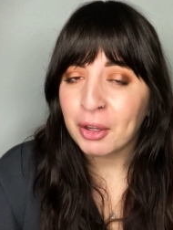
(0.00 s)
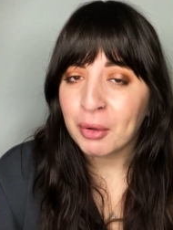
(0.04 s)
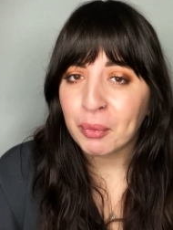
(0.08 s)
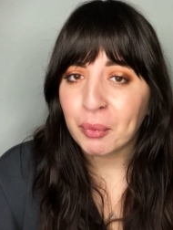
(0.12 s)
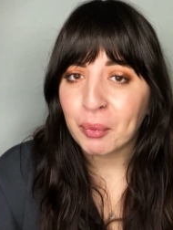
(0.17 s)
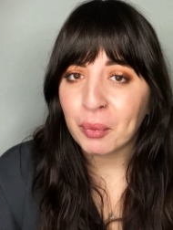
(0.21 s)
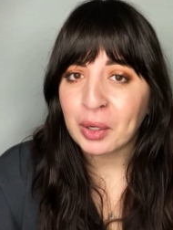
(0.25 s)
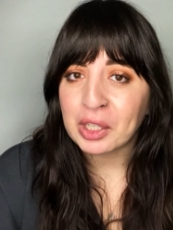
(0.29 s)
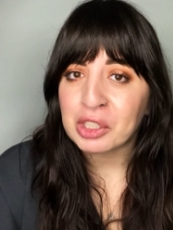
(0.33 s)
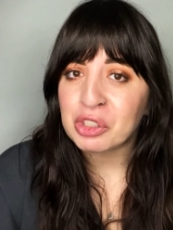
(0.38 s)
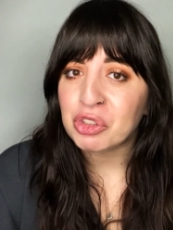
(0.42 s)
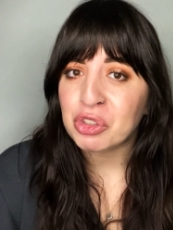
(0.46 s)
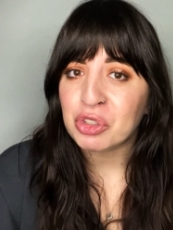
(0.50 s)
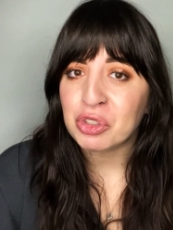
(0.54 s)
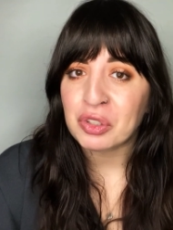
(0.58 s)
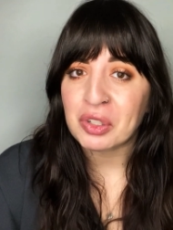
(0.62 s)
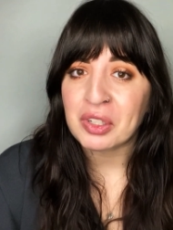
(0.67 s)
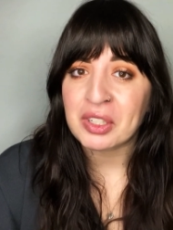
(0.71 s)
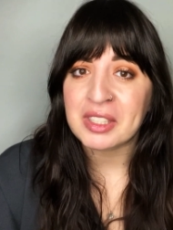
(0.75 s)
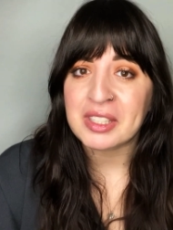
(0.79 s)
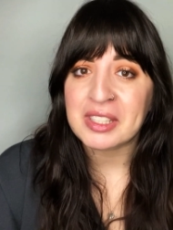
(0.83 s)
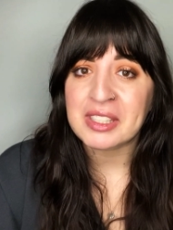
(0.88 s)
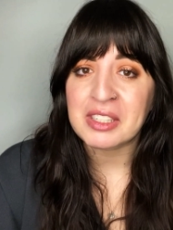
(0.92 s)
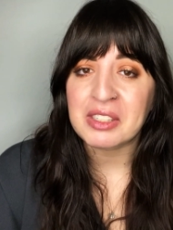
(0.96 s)
which
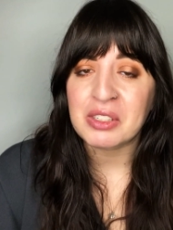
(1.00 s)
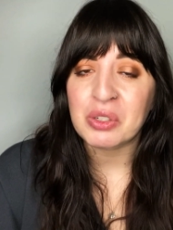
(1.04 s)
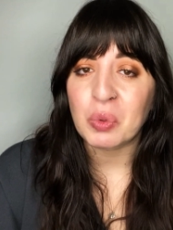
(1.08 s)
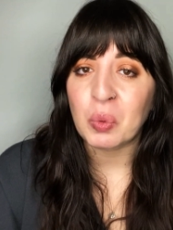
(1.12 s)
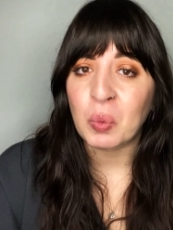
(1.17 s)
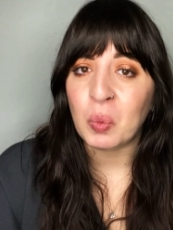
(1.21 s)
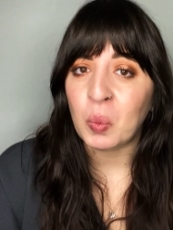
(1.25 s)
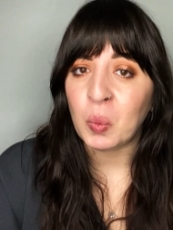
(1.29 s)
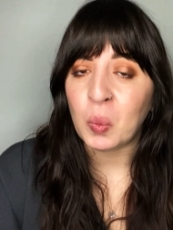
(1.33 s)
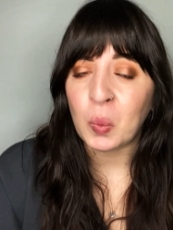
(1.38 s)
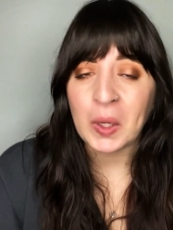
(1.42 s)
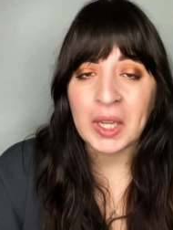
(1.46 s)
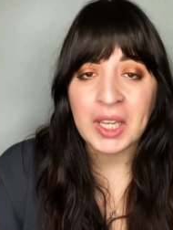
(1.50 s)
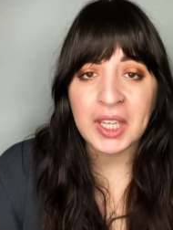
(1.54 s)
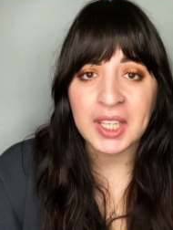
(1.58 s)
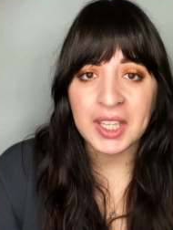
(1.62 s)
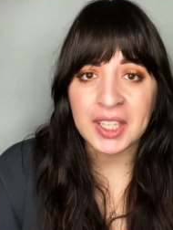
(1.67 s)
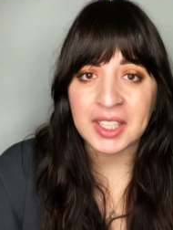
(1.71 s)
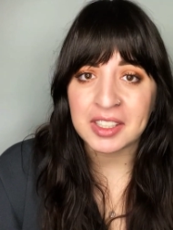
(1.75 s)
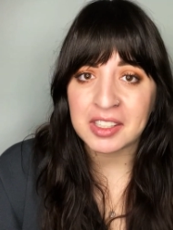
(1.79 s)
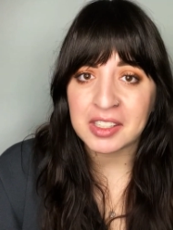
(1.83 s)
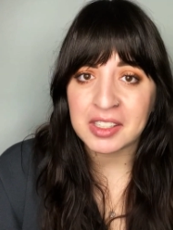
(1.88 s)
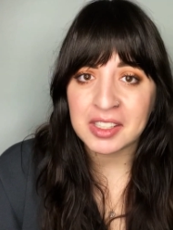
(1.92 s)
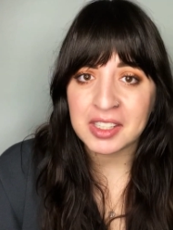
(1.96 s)
just
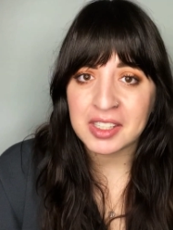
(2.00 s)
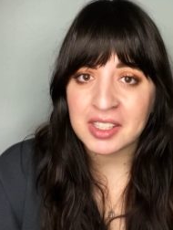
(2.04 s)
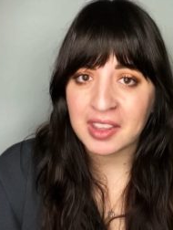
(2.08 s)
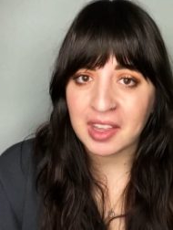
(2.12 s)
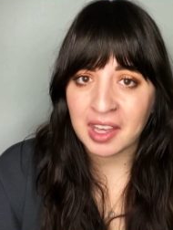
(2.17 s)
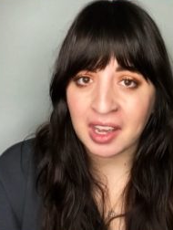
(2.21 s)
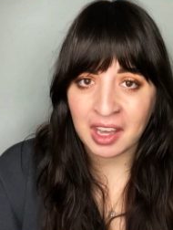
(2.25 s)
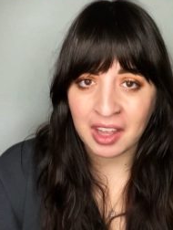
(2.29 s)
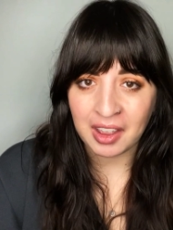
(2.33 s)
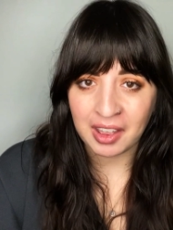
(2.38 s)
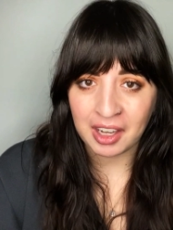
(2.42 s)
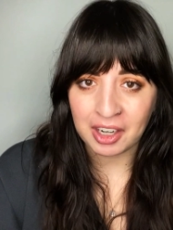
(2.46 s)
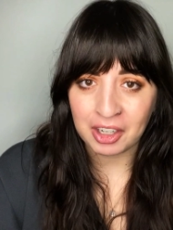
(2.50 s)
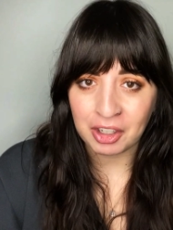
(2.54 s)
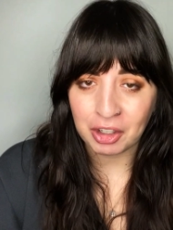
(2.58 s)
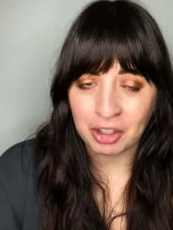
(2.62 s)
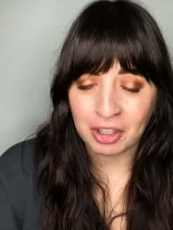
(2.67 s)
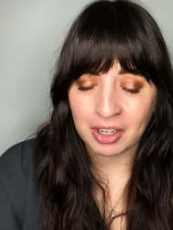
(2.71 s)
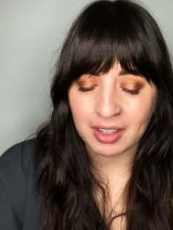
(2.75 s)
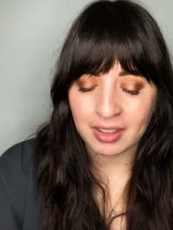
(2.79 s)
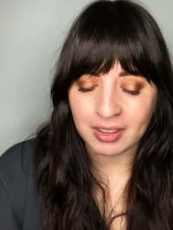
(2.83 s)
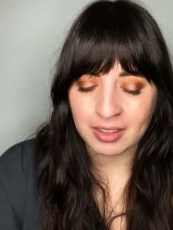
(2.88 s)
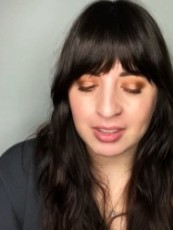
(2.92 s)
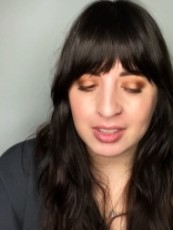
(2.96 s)
weakens the hell out of your
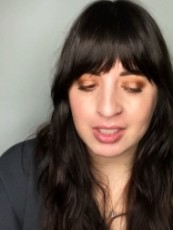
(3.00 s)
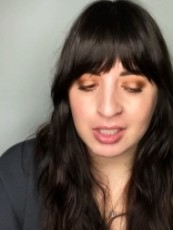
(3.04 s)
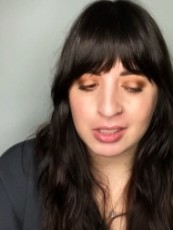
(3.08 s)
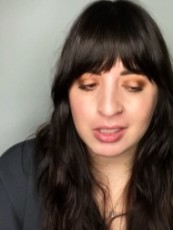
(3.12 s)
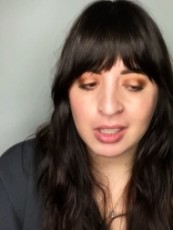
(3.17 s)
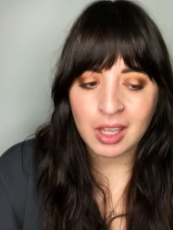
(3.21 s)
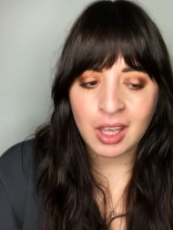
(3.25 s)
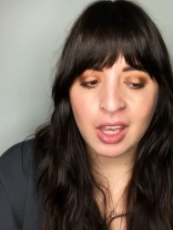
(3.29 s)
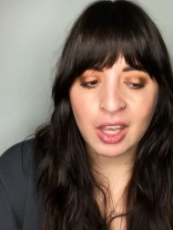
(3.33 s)
nails.